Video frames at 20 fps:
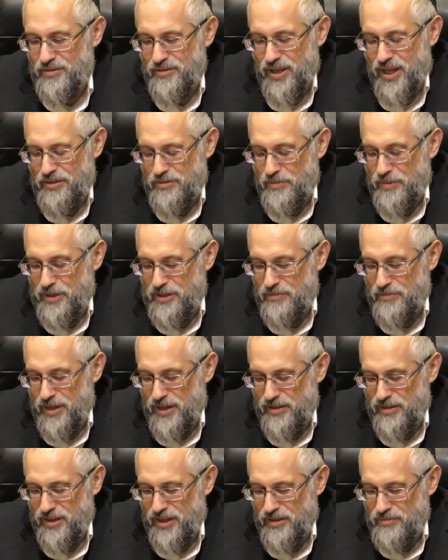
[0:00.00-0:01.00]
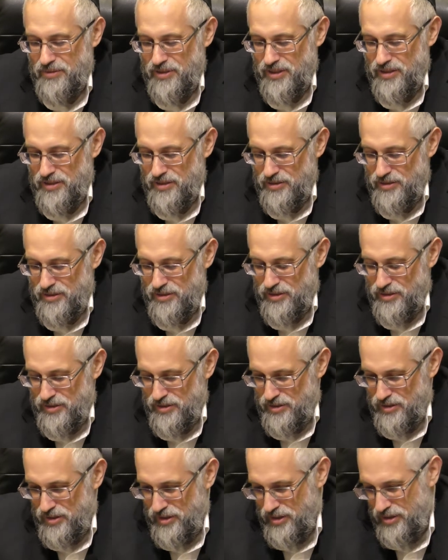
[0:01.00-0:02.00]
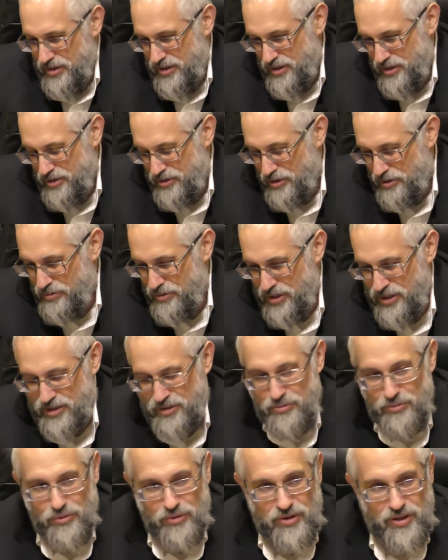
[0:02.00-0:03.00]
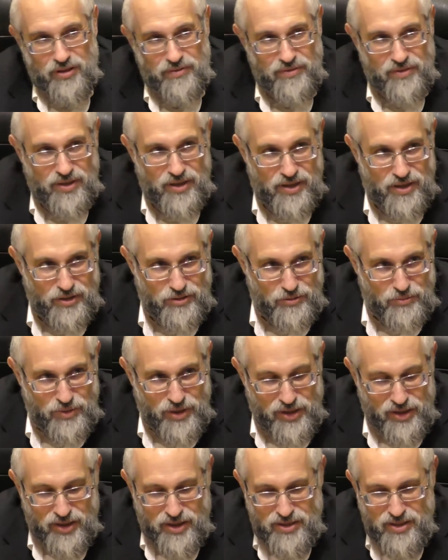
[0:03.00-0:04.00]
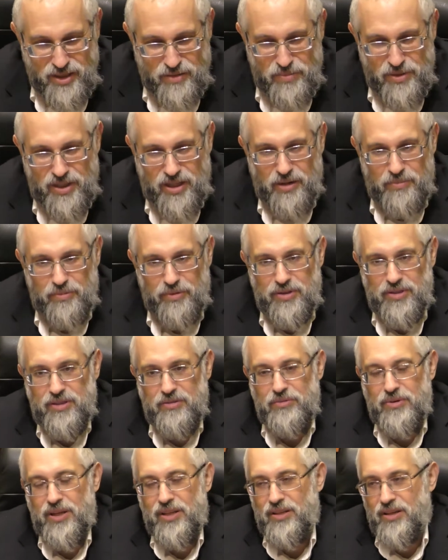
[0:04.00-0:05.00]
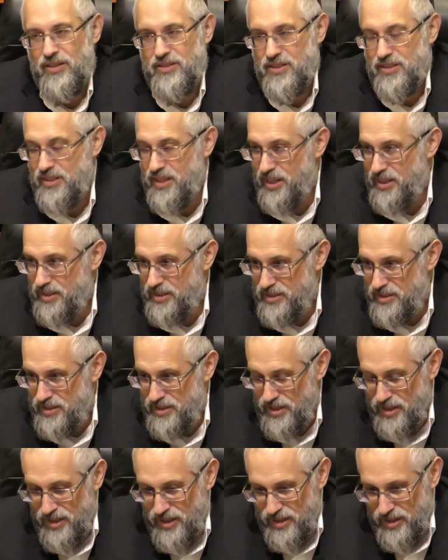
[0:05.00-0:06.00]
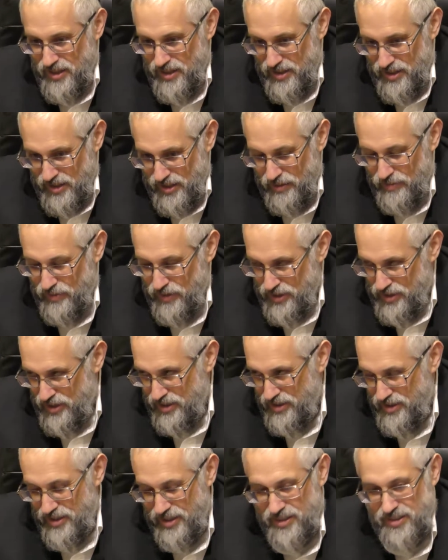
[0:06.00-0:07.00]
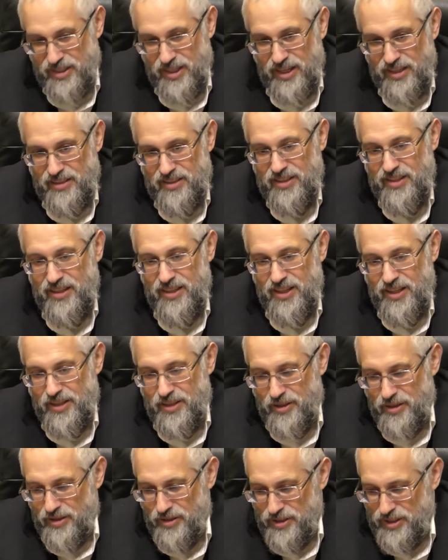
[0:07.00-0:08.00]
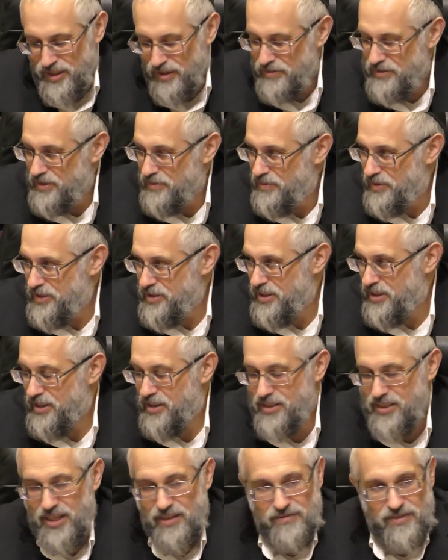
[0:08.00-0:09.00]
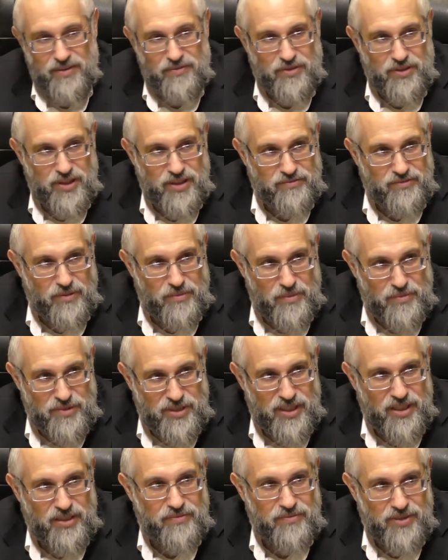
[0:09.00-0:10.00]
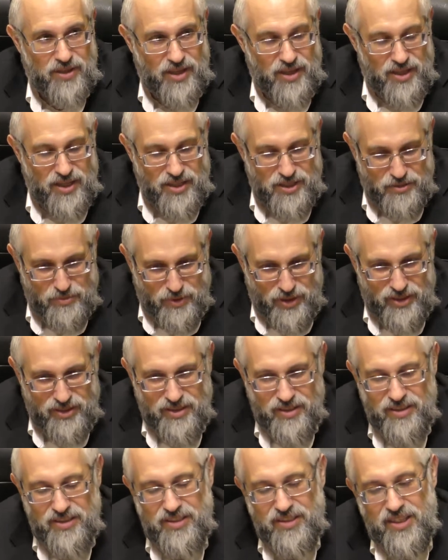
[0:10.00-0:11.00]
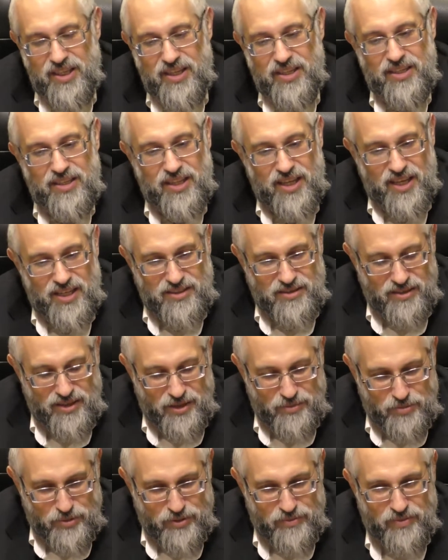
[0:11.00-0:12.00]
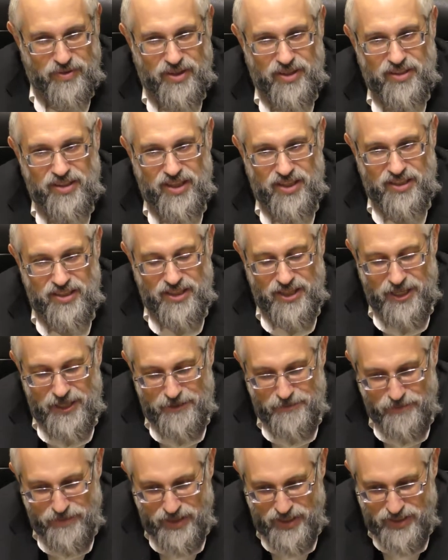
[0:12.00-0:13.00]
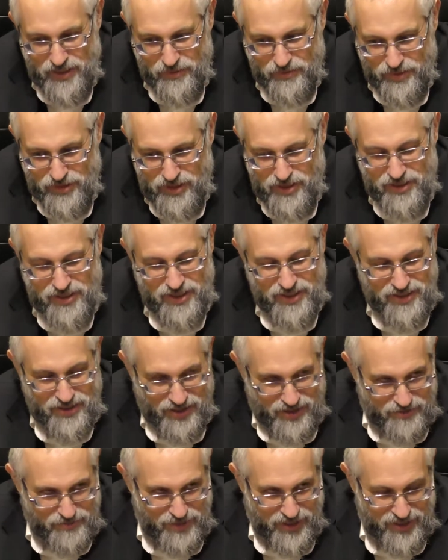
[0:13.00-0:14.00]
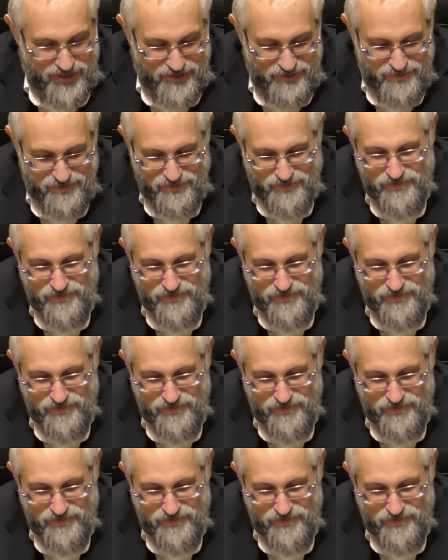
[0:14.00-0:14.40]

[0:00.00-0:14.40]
as we mentioned many times, the shorish, the root of humility is going to be that a person realizes that he's deficient, he's not self-sufficient, he doesn't have everything from himself, his qualities that he has are not perfect, and his deficiencies are many,